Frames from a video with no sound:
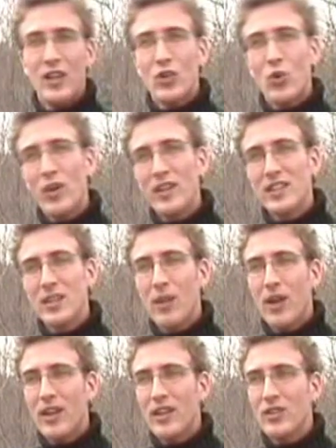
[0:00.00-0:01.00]
20 some
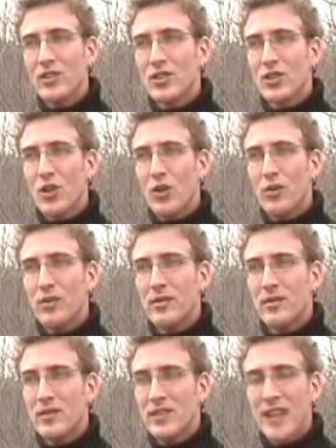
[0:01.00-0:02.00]
odd years ago,
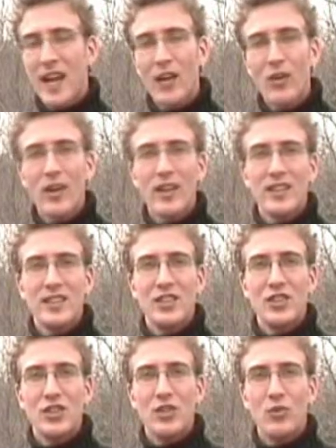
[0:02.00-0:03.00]
Zechariah
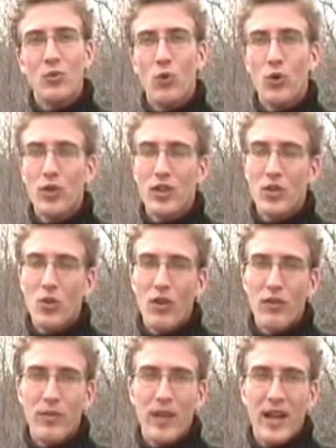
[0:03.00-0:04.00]
Sitchin wrote The
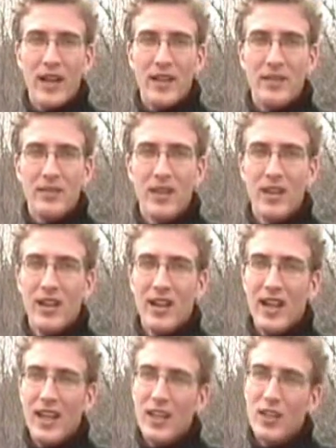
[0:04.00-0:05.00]
12th Planet.
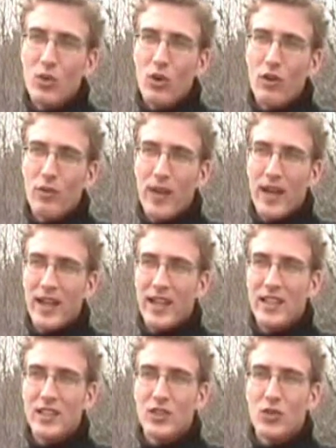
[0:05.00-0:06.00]
In The 12th Planet,
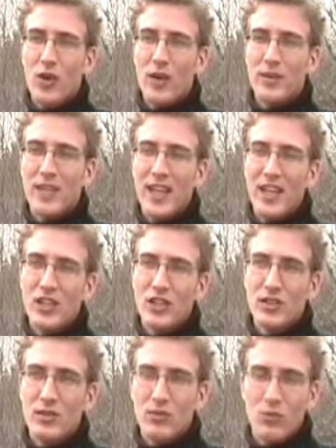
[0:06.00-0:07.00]
he describes
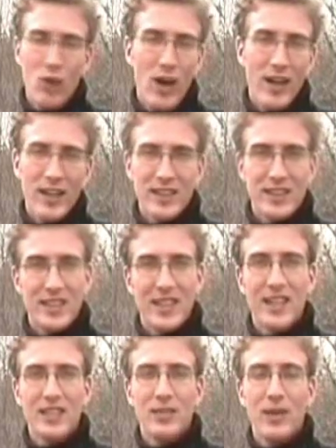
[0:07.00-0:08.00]
ancient writings and
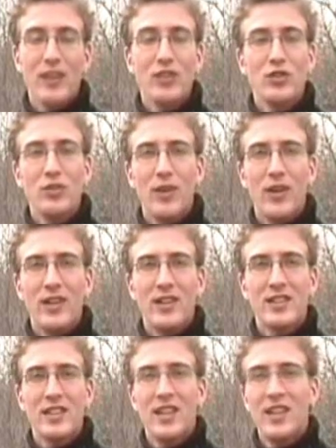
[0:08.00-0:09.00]
texts by the
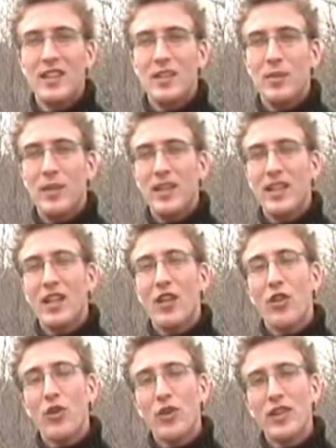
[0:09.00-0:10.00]
Sumerians depicting a
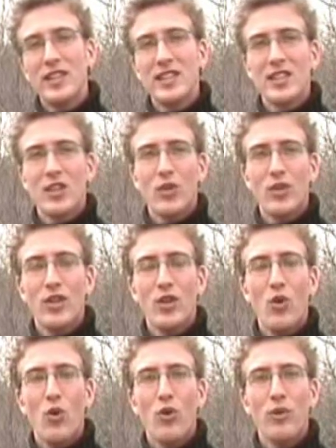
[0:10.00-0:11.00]

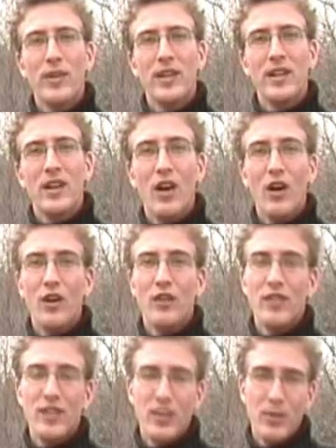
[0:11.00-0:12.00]
3,600-year orbit of
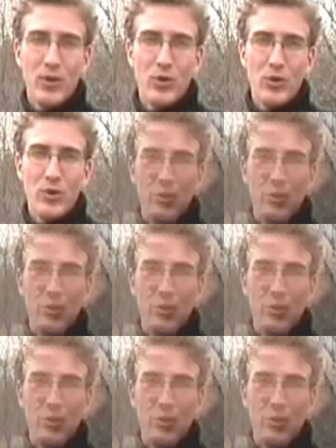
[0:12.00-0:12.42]
Nibiru.